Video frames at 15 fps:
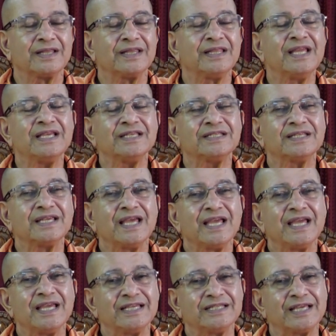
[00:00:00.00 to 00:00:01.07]
This
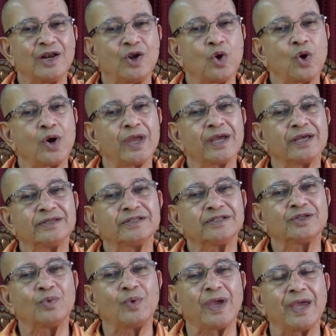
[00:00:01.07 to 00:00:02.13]
is the
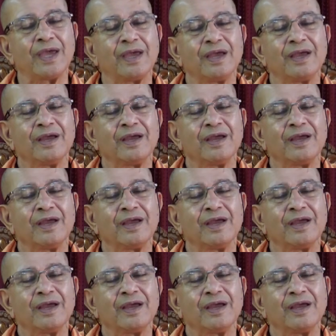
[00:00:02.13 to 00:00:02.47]
lowest way.